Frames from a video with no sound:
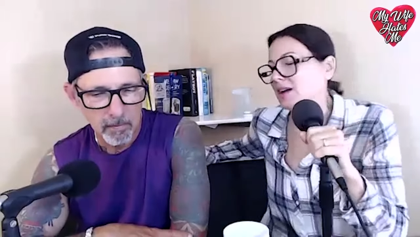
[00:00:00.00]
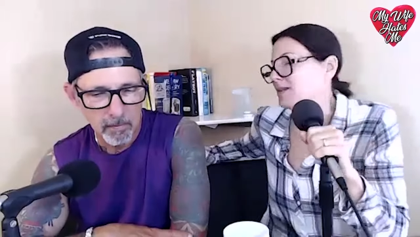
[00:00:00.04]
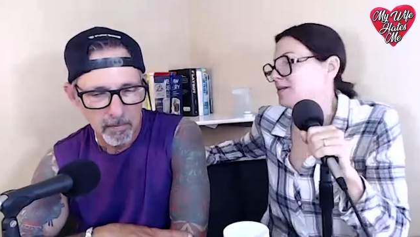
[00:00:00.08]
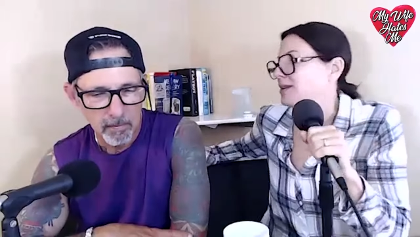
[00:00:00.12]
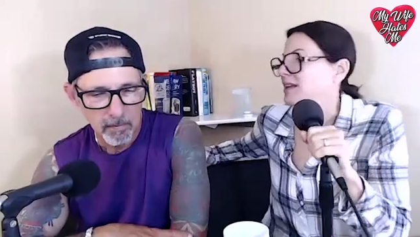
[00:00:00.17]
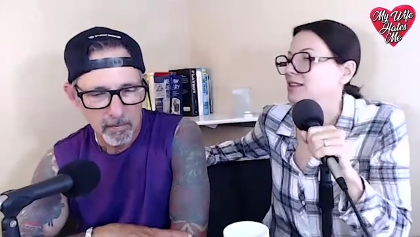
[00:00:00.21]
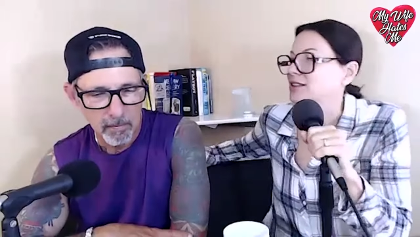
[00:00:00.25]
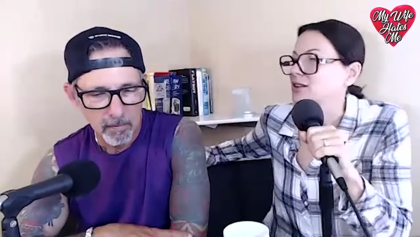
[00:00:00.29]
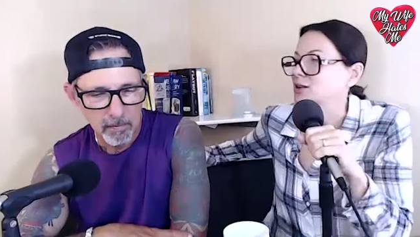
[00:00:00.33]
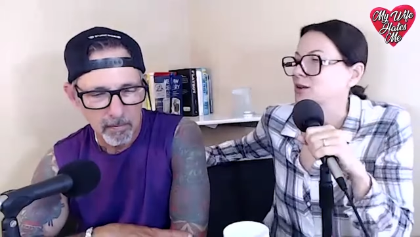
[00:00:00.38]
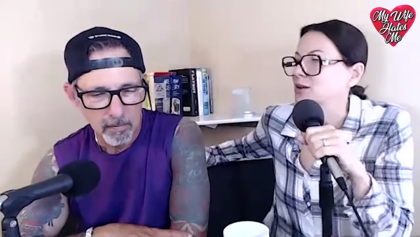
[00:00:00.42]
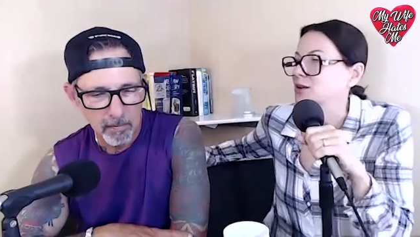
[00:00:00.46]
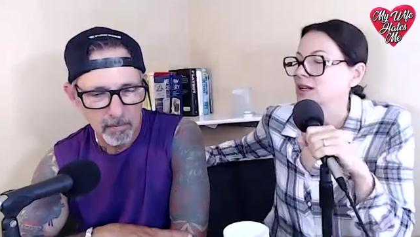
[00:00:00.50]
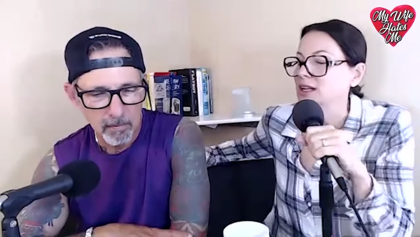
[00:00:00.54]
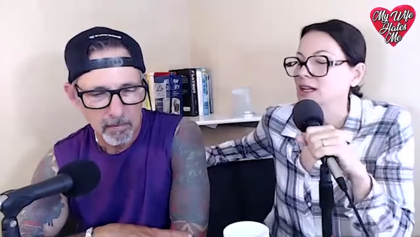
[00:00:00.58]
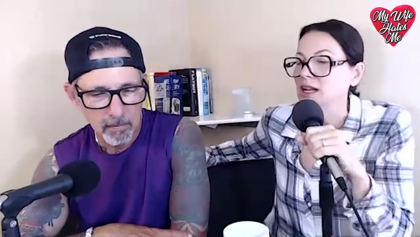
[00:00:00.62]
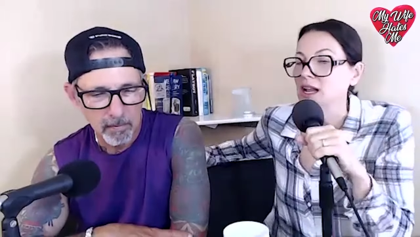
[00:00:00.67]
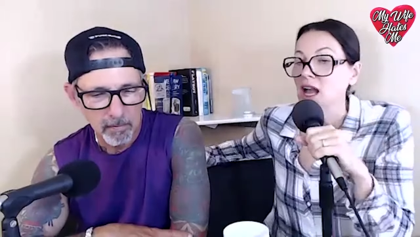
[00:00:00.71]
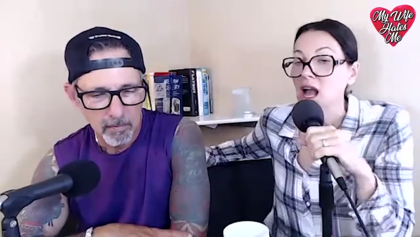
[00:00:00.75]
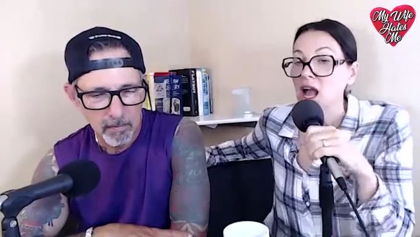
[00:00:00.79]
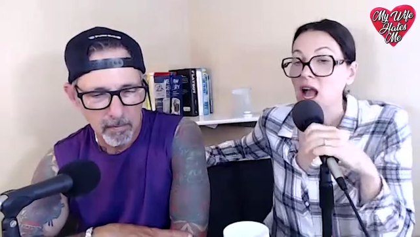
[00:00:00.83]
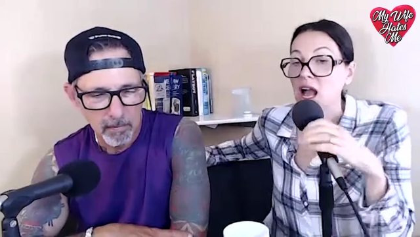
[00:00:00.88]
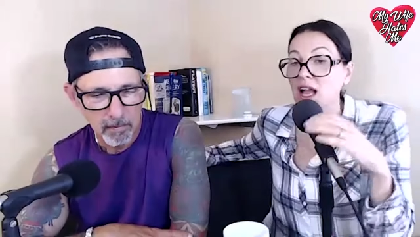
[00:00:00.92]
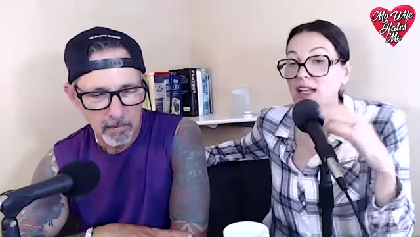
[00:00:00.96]
Speaker 1: I'm not doing it.
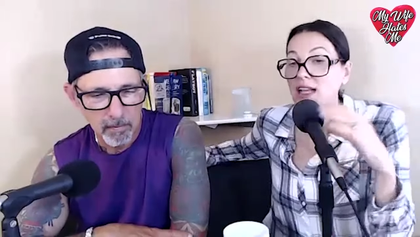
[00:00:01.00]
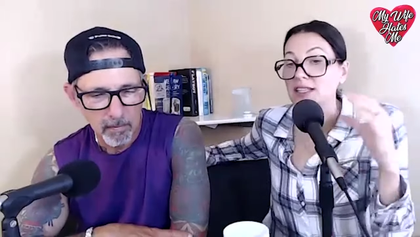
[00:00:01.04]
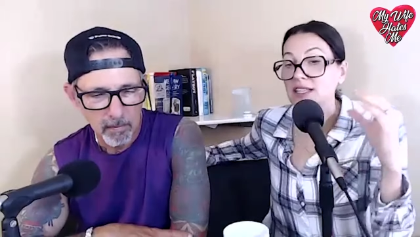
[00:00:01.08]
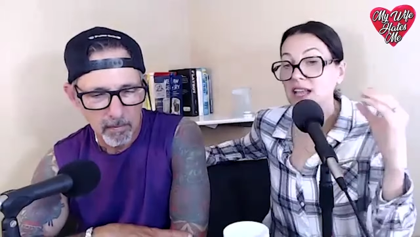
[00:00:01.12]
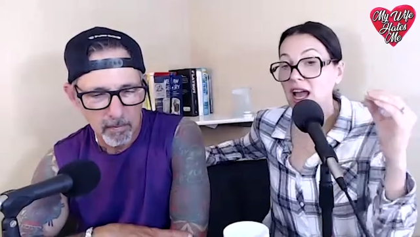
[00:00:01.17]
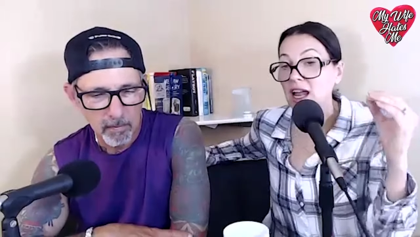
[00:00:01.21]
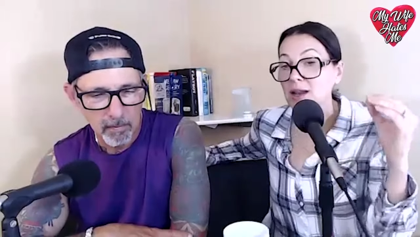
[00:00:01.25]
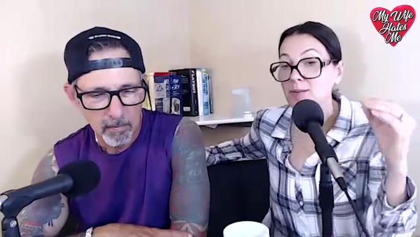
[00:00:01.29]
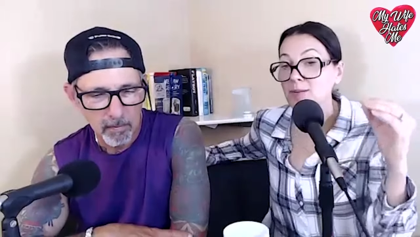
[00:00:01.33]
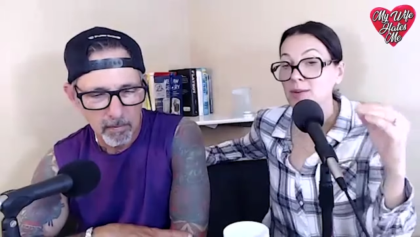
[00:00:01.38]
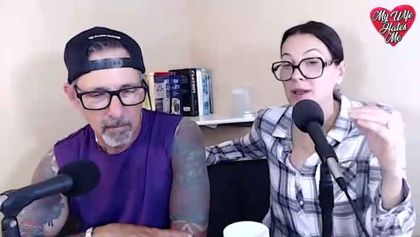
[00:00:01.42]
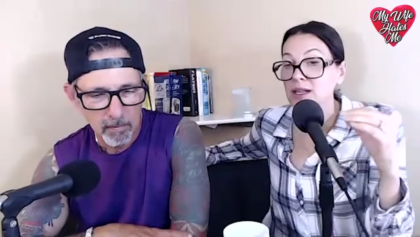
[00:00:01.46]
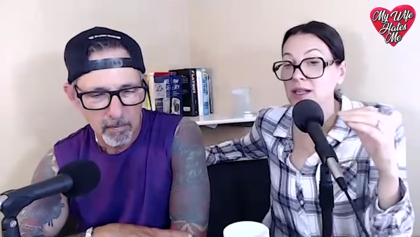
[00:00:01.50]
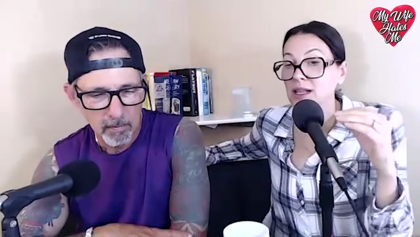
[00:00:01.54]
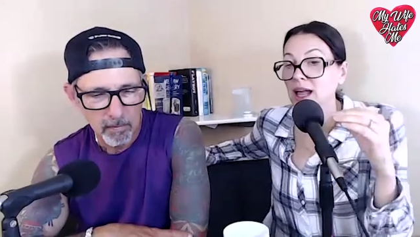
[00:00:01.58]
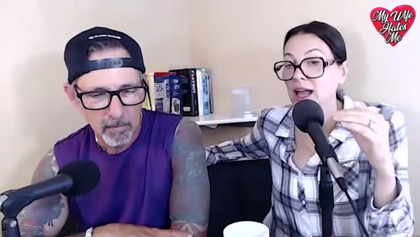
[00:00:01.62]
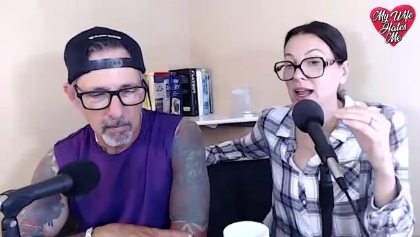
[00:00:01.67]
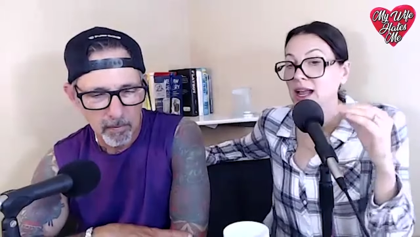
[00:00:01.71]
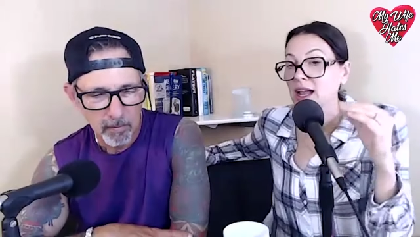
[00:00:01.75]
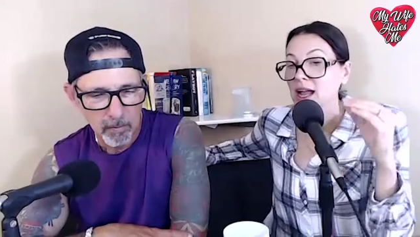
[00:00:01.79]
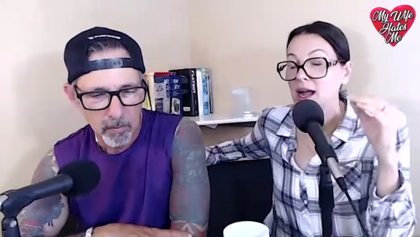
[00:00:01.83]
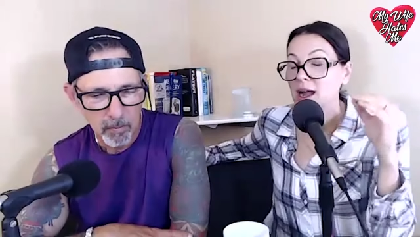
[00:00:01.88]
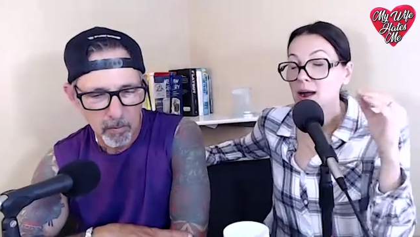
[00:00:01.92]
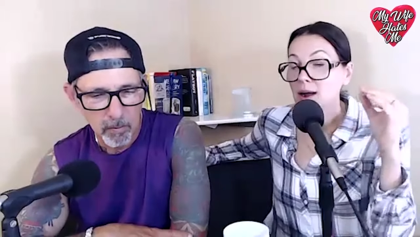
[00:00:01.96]
It's got to be like